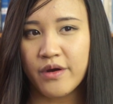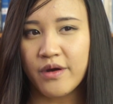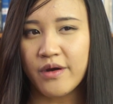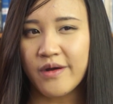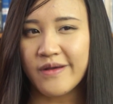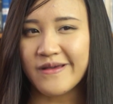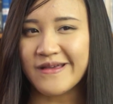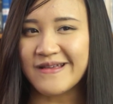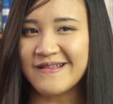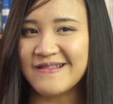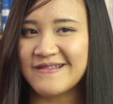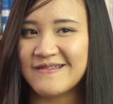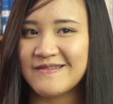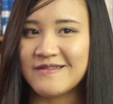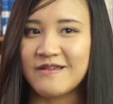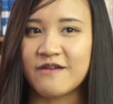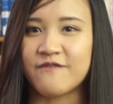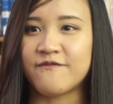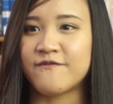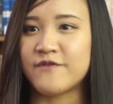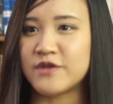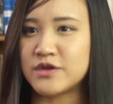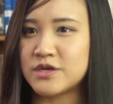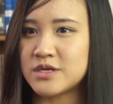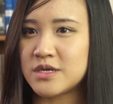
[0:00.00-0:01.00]
I guess,
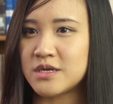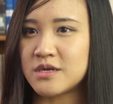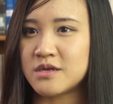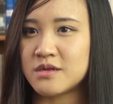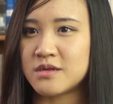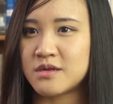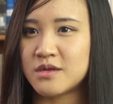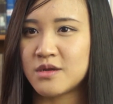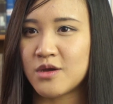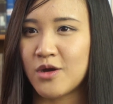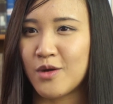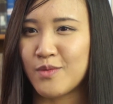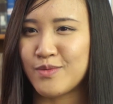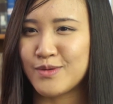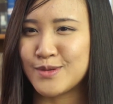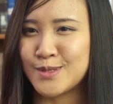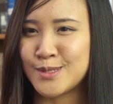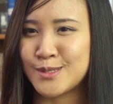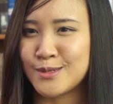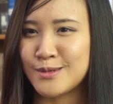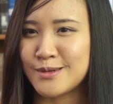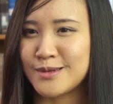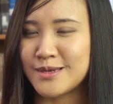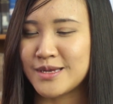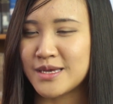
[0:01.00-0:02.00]
sufficient
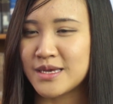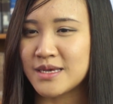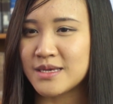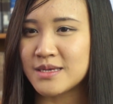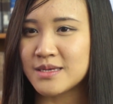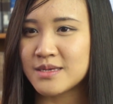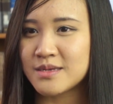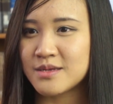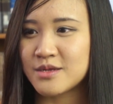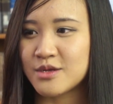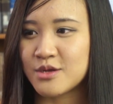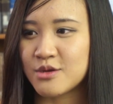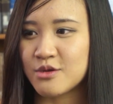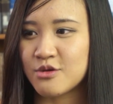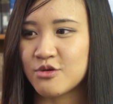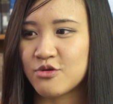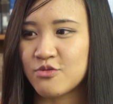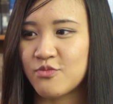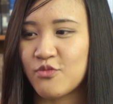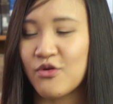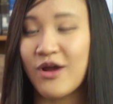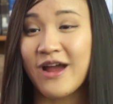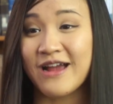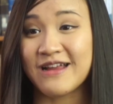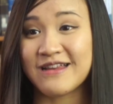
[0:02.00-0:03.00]
opportunities to
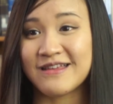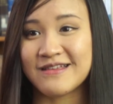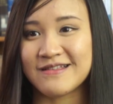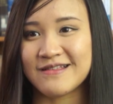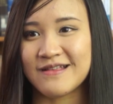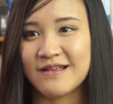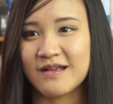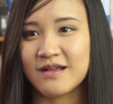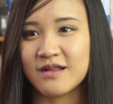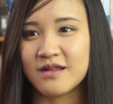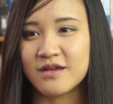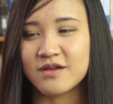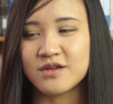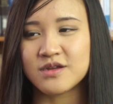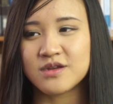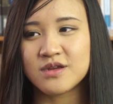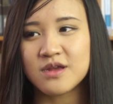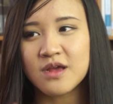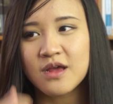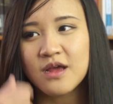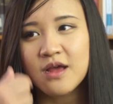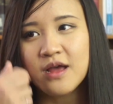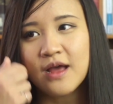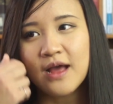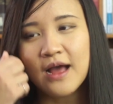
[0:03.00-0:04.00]
practice English.
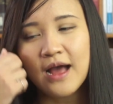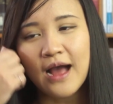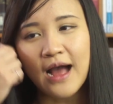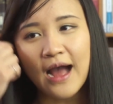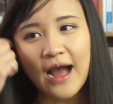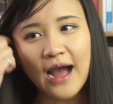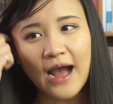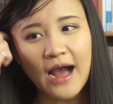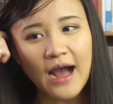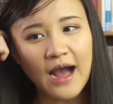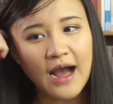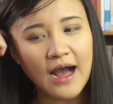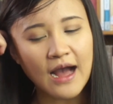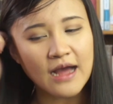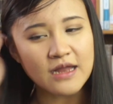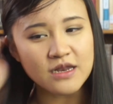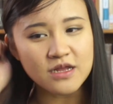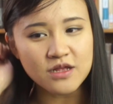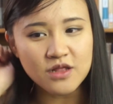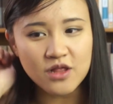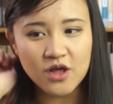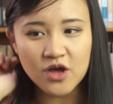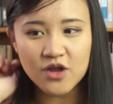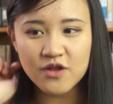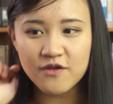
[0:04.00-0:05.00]
And
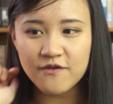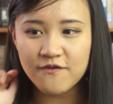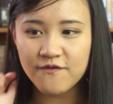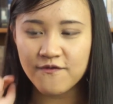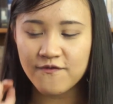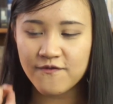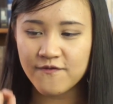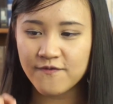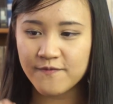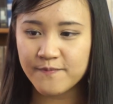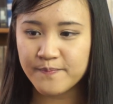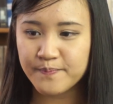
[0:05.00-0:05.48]
a lot of